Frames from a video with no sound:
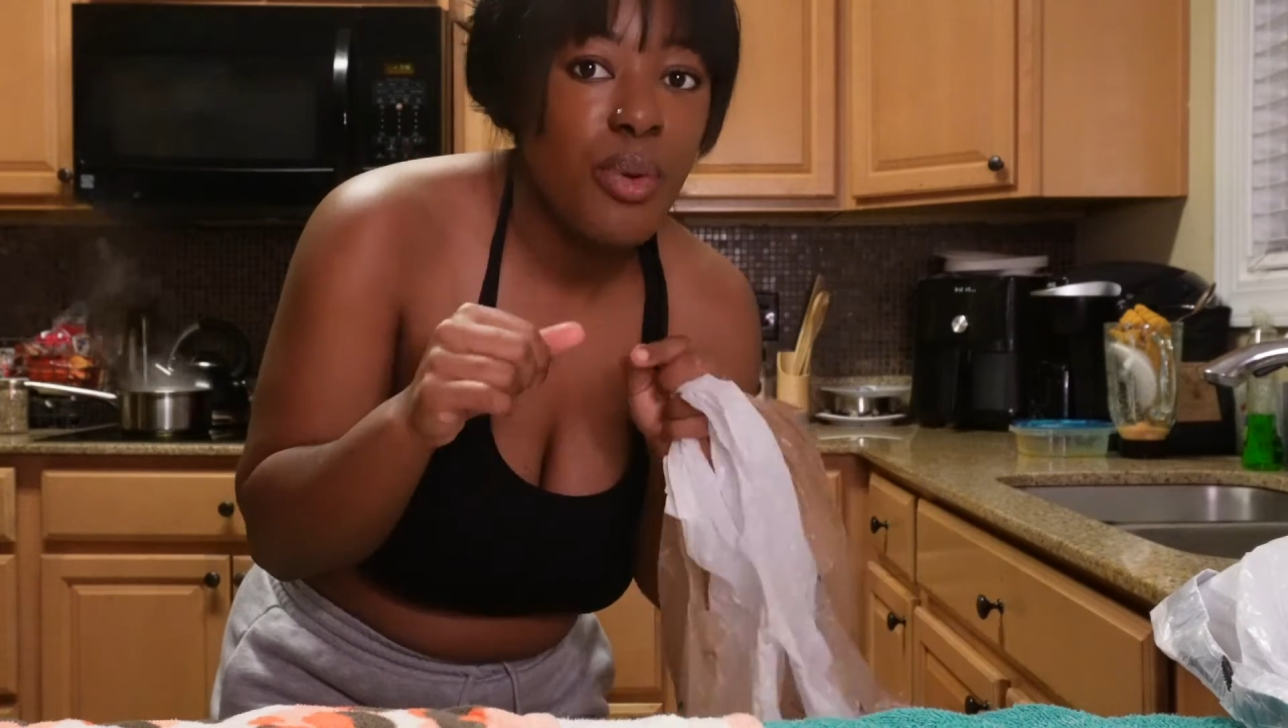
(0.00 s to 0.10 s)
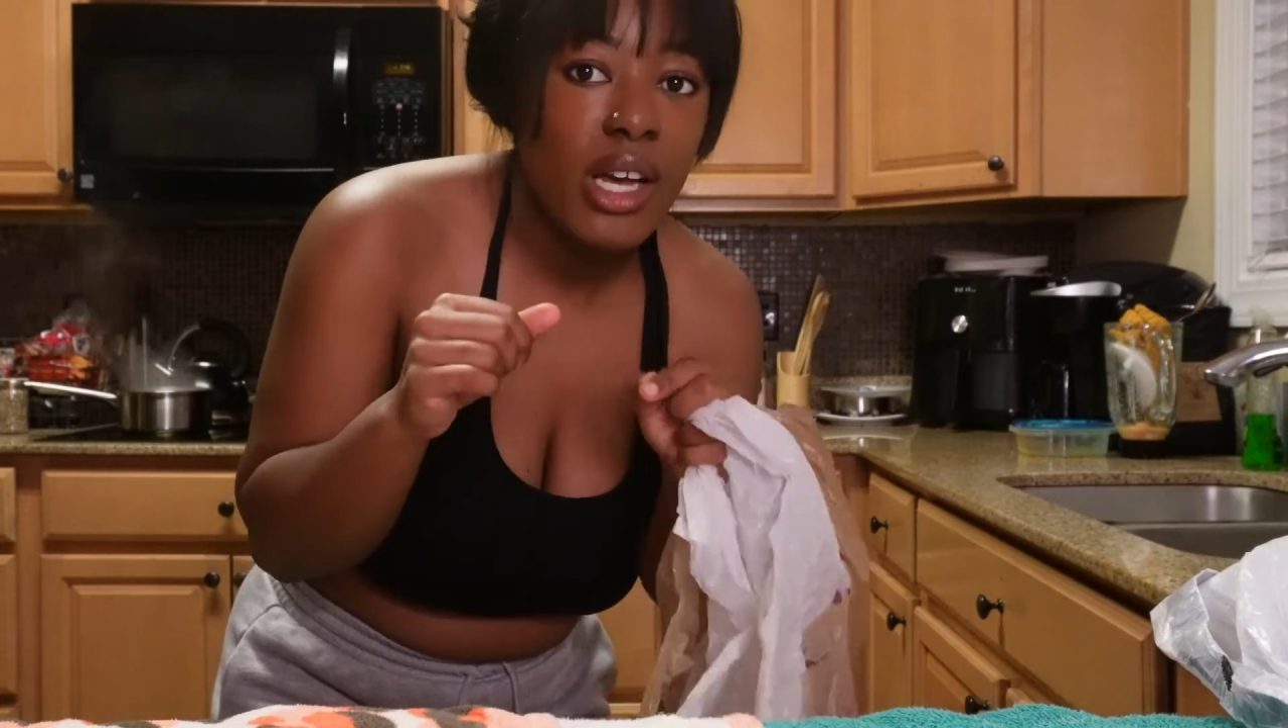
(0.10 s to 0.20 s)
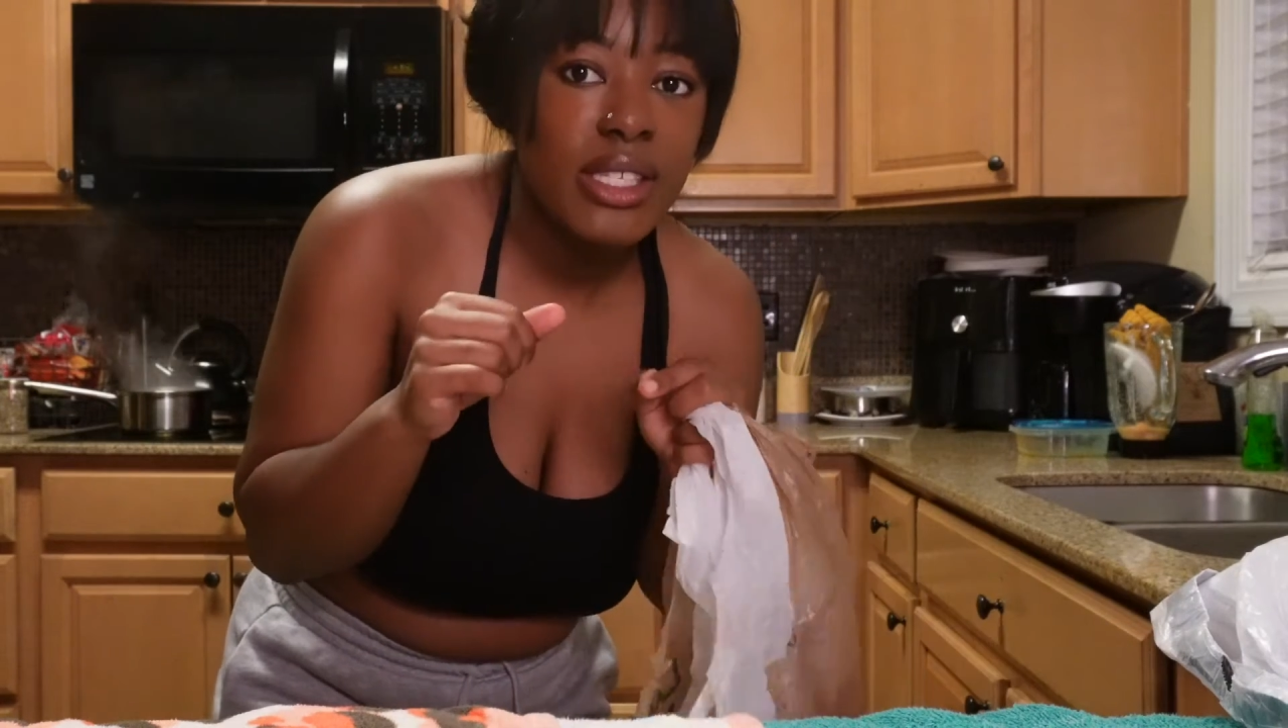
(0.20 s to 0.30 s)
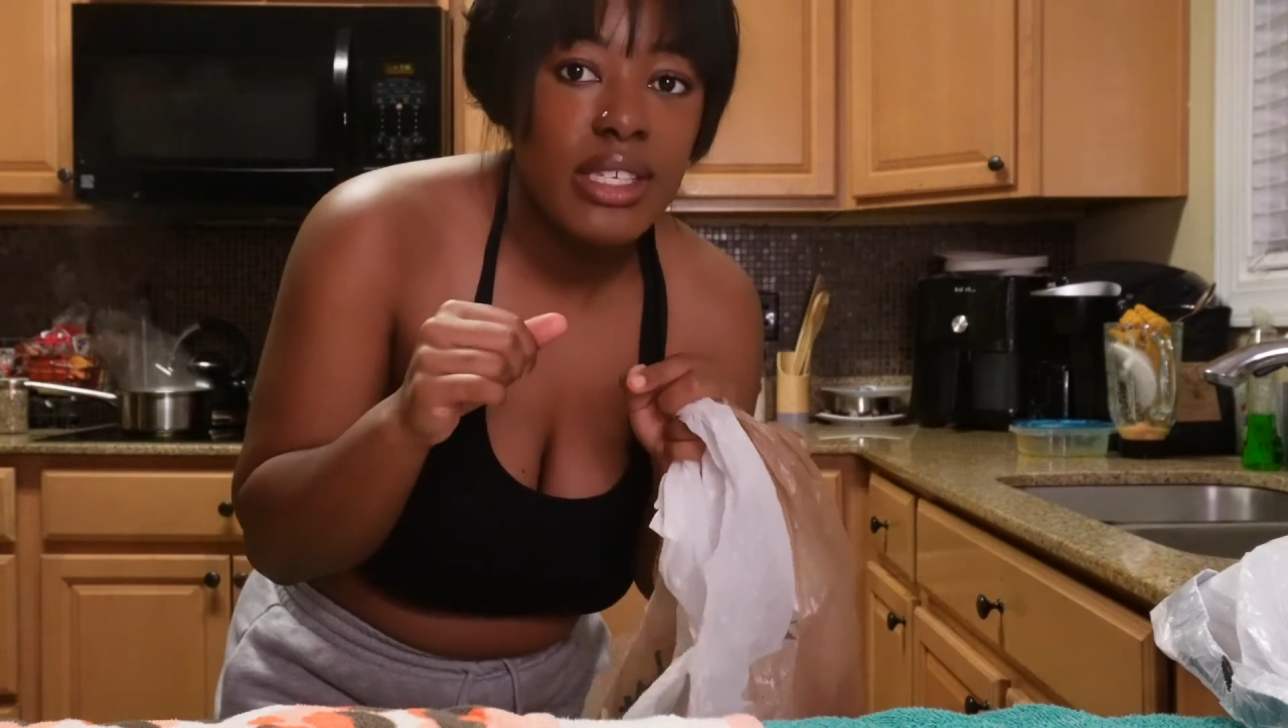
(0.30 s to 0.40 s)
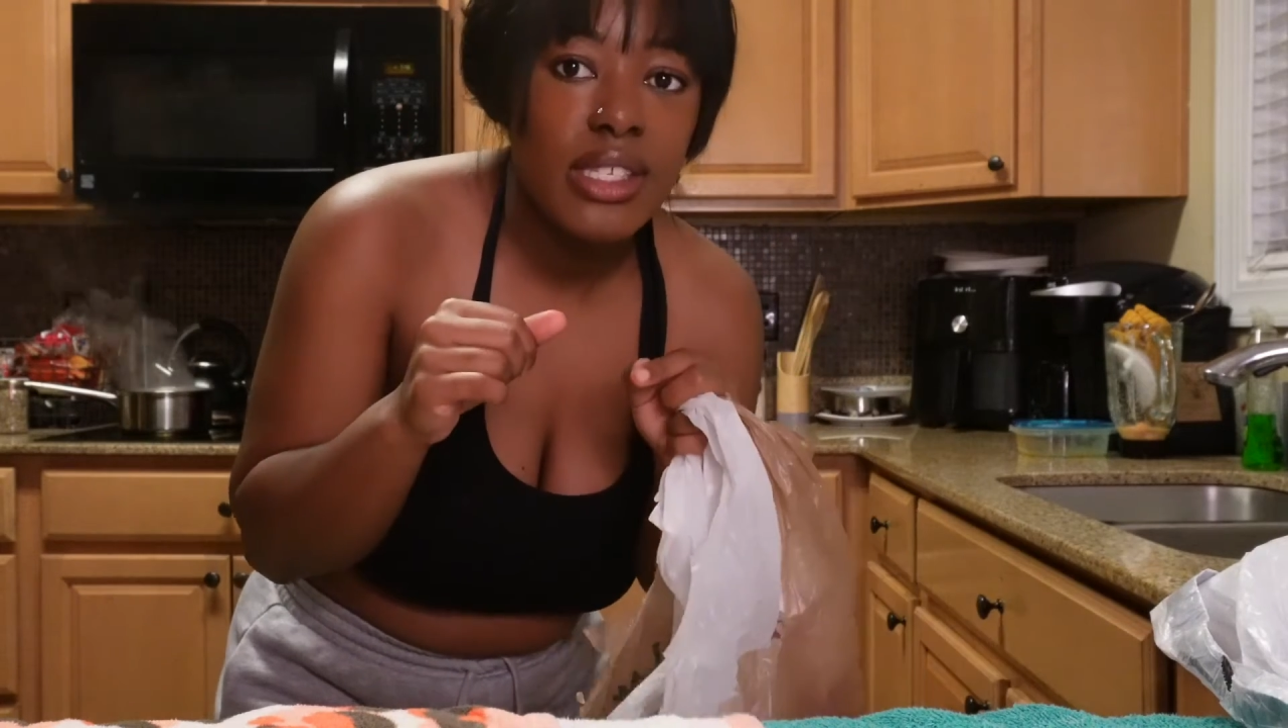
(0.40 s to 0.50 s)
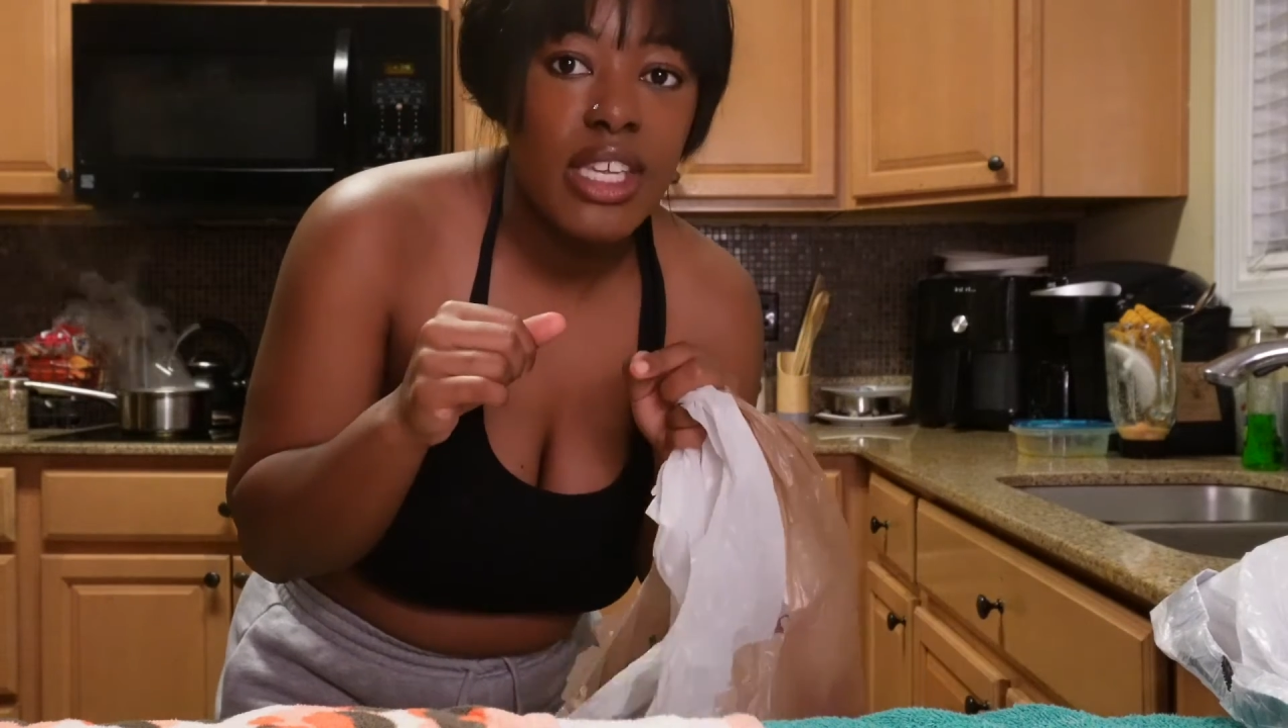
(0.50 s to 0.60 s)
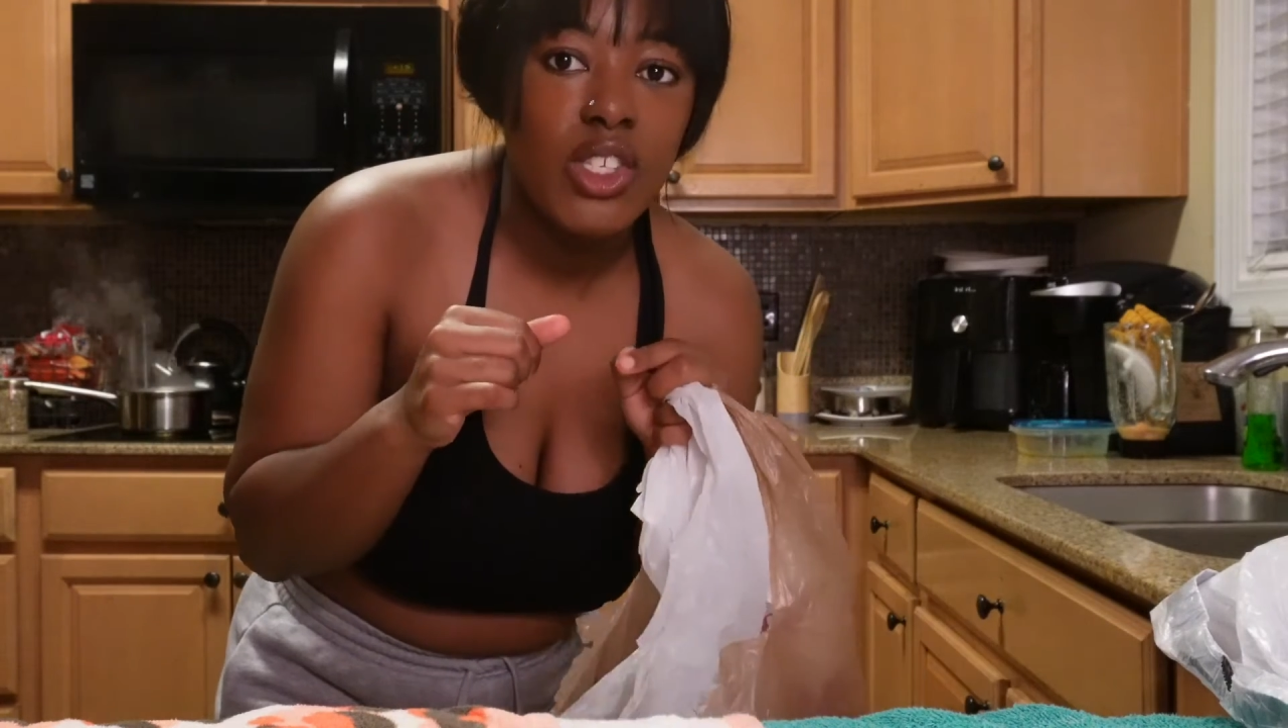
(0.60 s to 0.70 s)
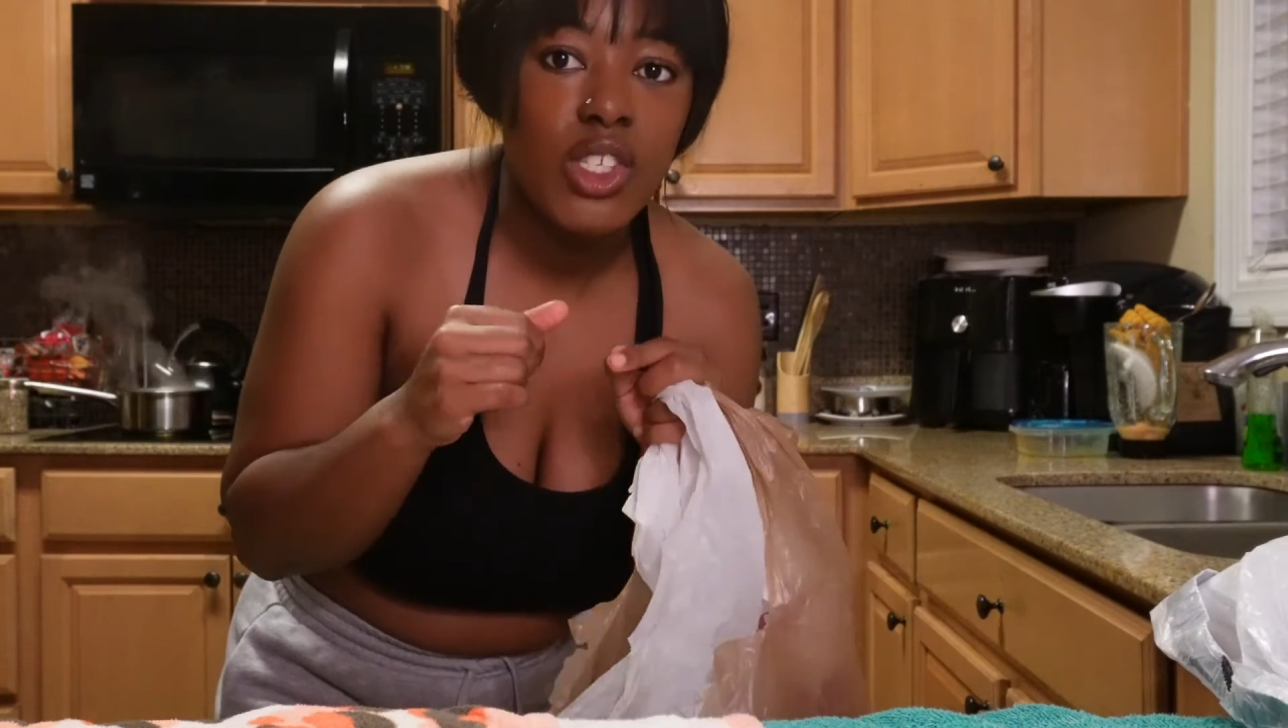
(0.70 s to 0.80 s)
process gets